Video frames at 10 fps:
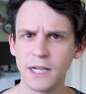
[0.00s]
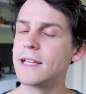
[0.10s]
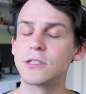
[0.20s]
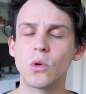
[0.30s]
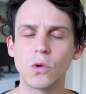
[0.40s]

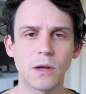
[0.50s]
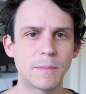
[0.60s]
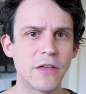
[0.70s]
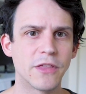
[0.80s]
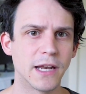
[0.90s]
let's talk
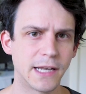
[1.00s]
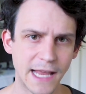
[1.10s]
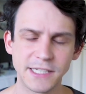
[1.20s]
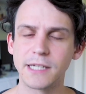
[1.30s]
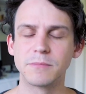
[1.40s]
about the
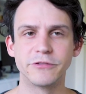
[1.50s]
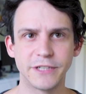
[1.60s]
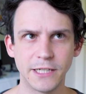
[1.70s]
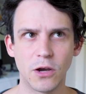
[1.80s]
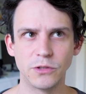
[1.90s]
Atlantic
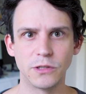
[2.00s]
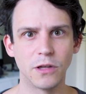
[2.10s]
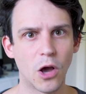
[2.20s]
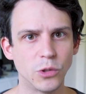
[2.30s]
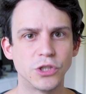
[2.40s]

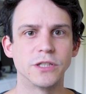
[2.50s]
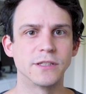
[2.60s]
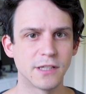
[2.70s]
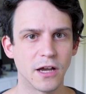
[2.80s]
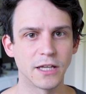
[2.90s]
Meridional
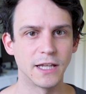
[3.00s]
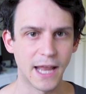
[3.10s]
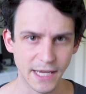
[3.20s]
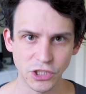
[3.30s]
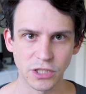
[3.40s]
Ocean
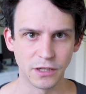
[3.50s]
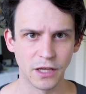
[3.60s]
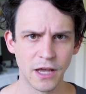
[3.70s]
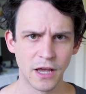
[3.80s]
Circulation.